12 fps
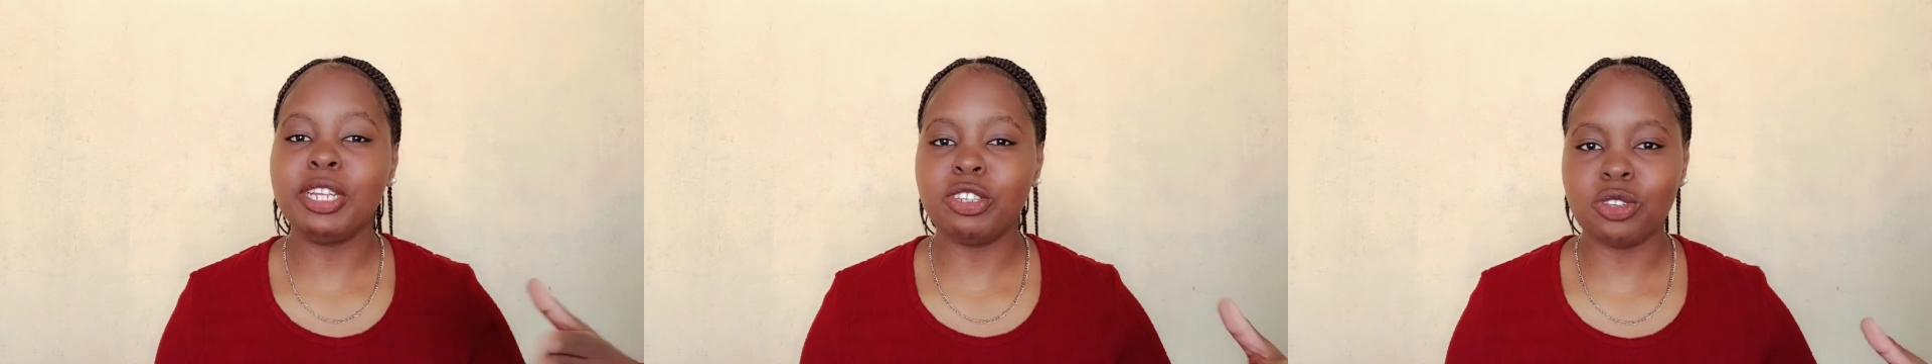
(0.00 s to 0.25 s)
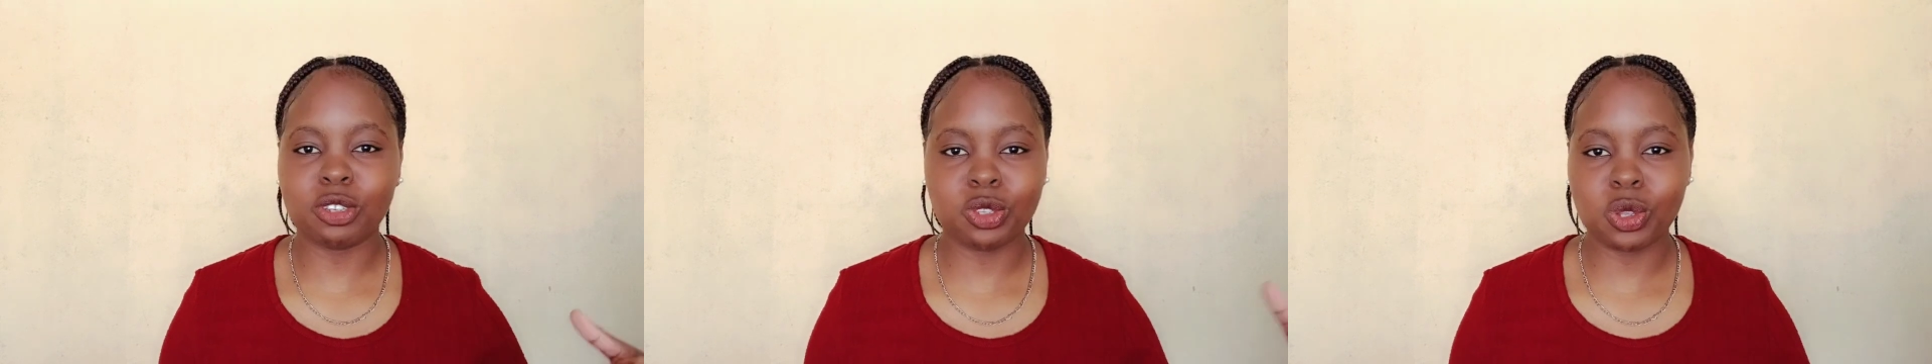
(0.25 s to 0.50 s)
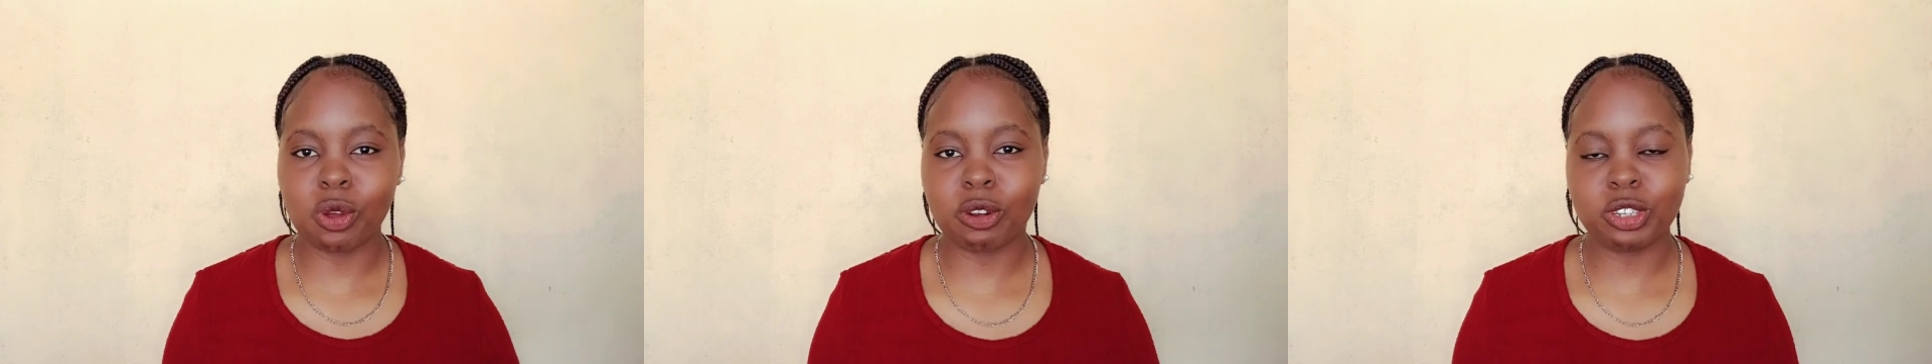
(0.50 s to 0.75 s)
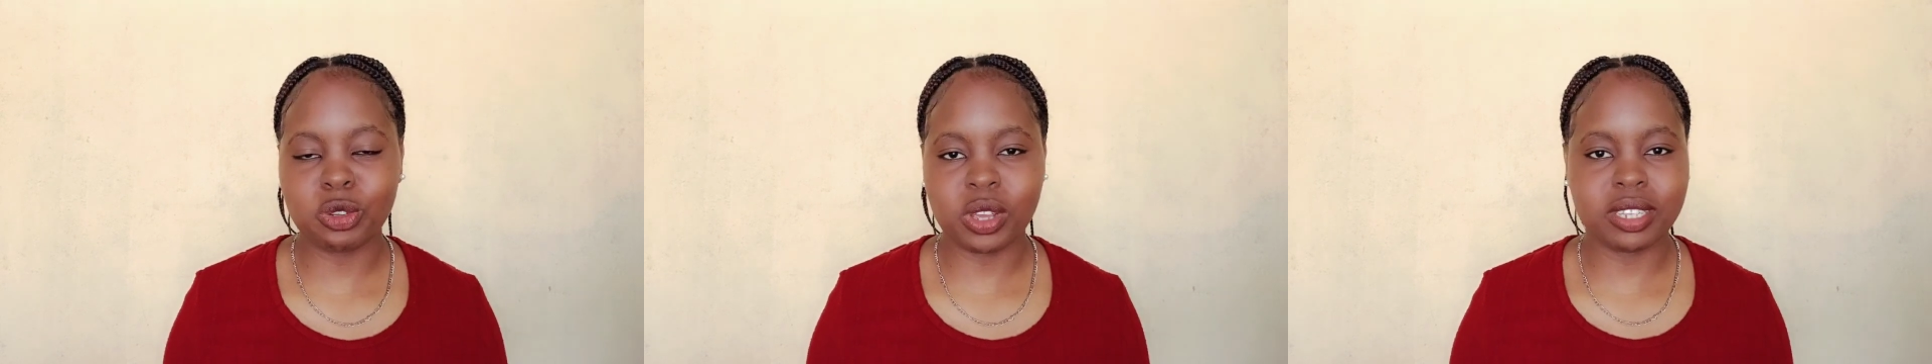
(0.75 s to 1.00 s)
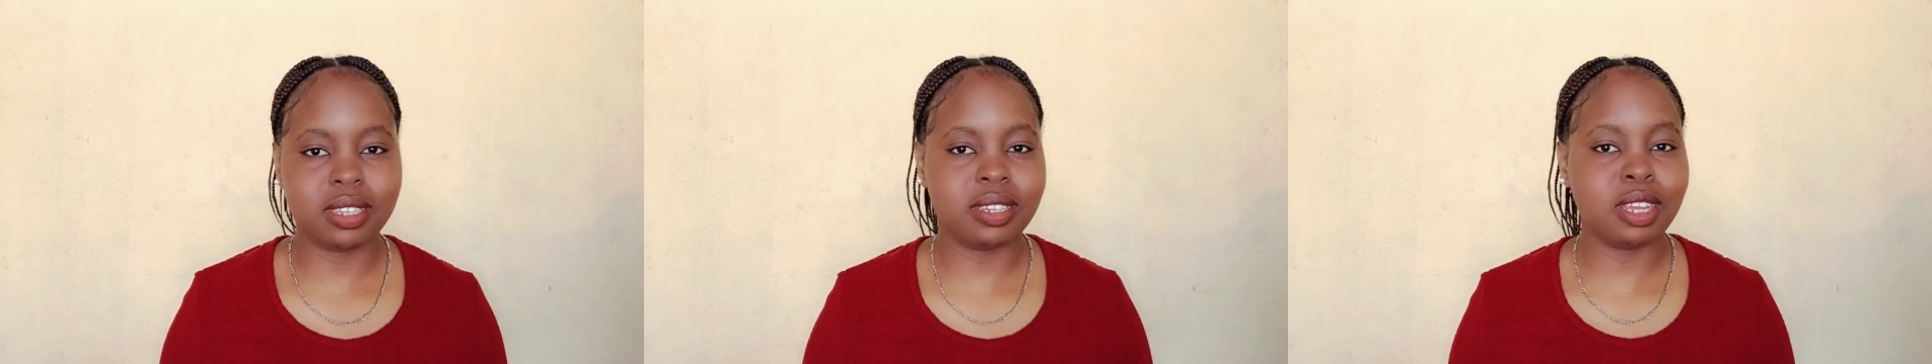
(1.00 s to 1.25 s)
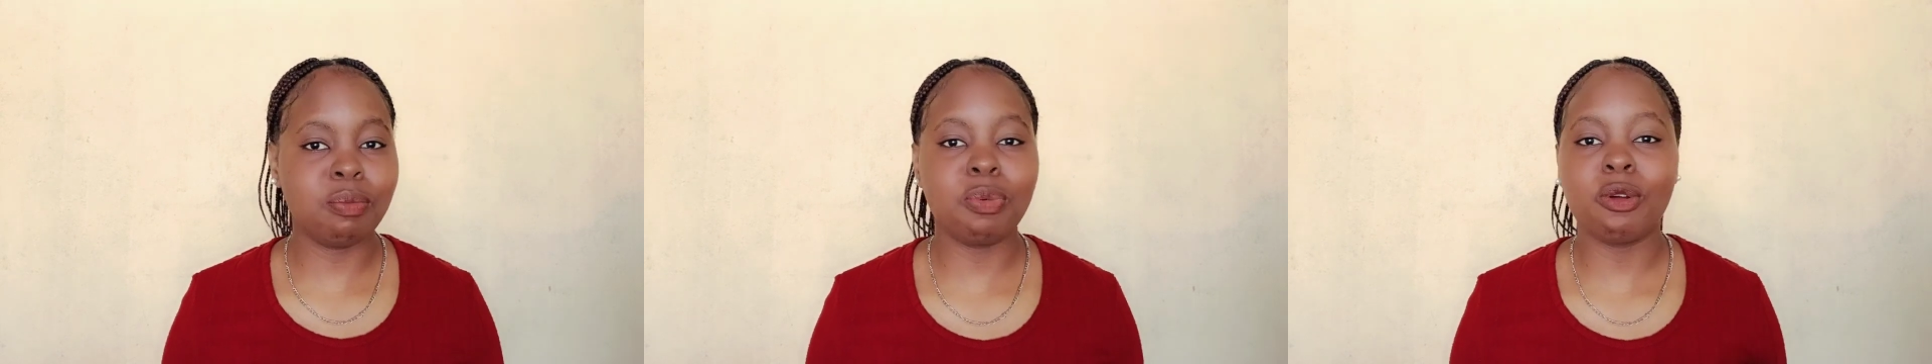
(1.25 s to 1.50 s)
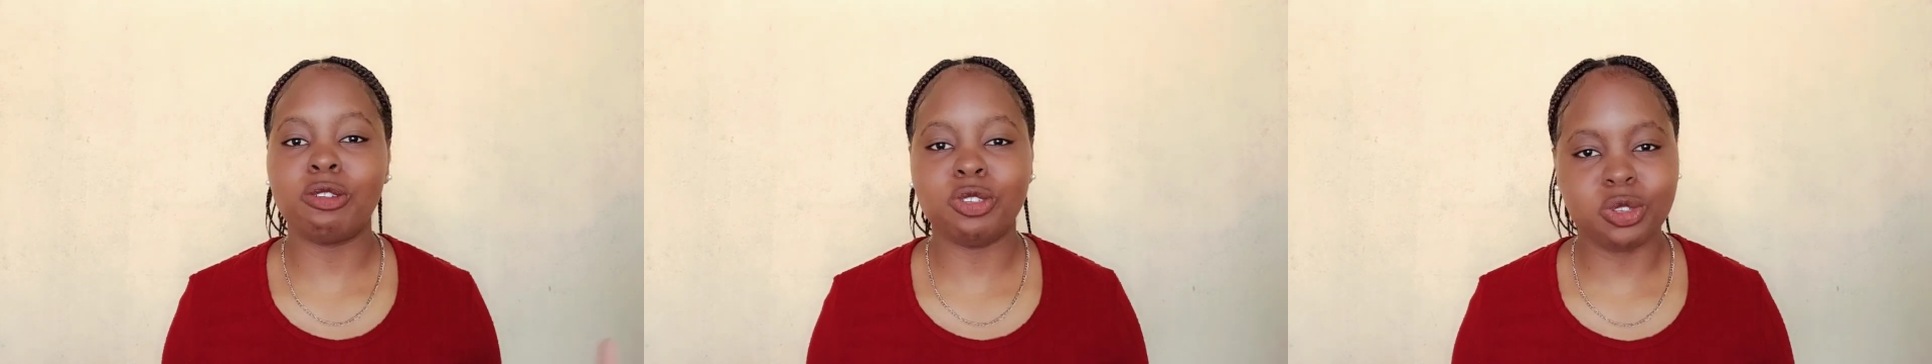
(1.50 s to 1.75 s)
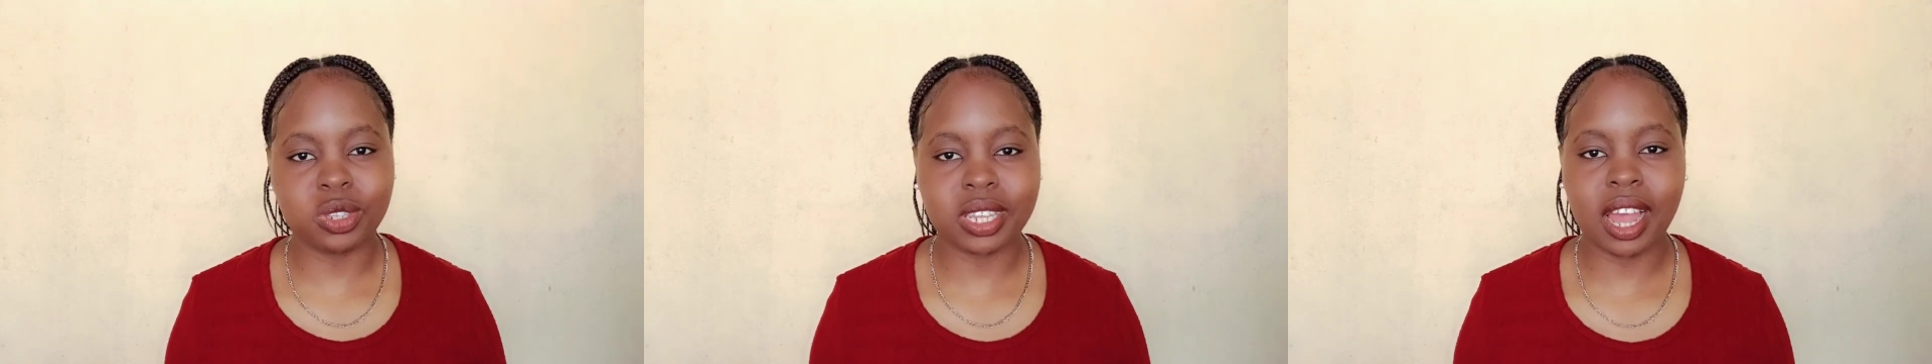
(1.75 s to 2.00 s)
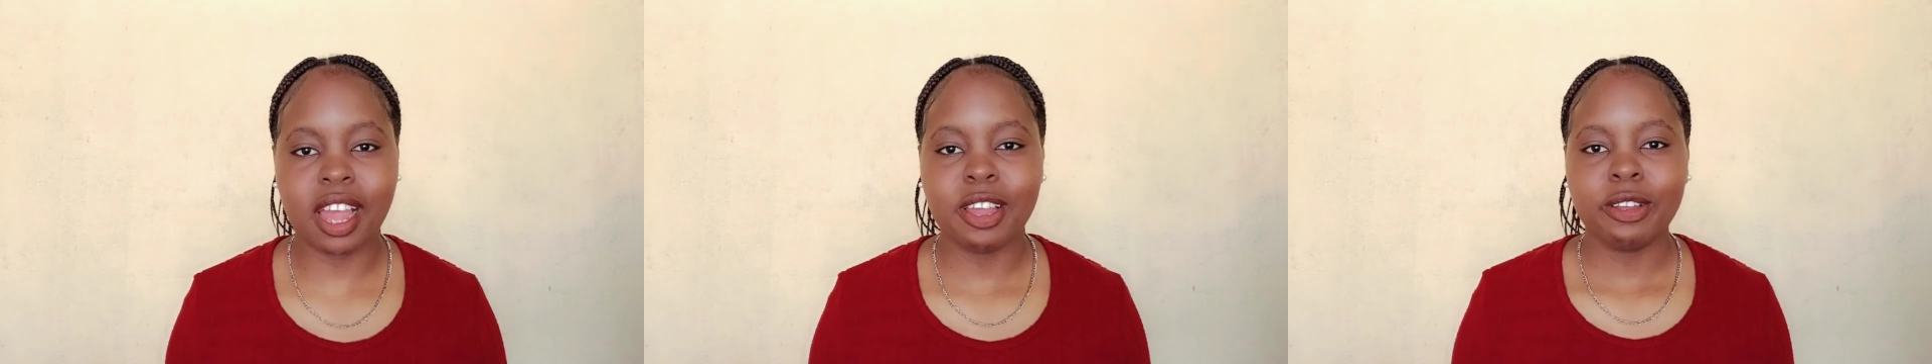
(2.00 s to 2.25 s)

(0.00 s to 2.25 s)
your story to a certain producer